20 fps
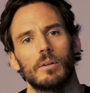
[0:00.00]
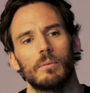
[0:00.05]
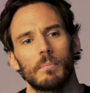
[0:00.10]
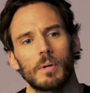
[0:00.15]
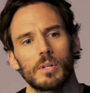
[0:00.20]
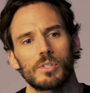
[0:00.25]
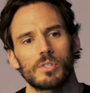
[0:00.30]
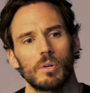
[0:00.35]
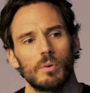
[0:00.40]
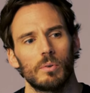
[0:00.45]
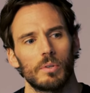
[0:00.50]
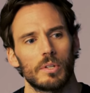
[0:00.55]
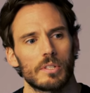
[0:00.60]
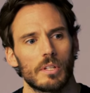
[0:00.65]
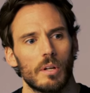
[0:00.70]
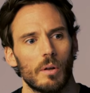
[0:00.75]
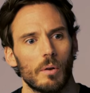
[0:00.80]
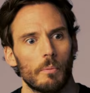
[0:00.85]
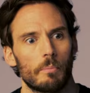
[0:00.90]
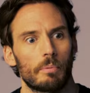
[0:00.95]
on my shoulders,
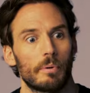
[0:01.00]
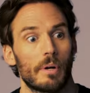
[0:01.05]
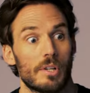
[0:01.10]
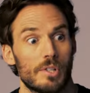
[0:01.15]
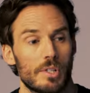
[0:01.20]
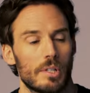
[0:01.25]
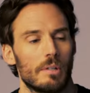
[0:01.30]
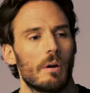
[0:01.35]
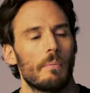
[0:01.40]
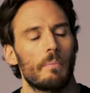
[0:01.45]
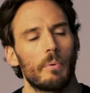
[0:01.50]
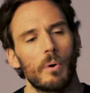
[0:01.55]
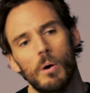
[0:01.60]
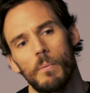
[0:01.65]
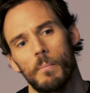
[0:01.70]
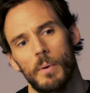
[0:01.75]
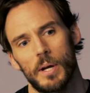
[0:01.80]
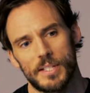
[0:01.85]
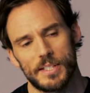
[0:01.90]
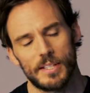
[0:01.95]
a lot of pressure I put
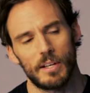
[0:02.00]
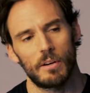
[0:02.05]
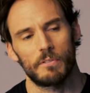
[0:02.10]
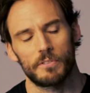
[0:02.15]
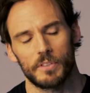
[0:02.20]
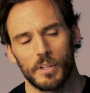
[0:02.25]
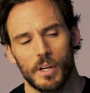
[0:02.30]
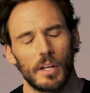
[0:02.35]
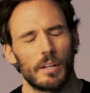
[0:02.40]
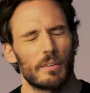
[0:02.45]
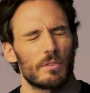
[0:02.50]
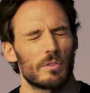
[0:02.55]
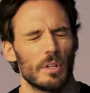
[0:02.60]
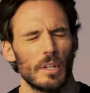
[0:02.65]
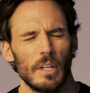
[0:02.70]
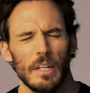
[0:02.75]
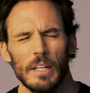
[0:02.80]
on myself to kind of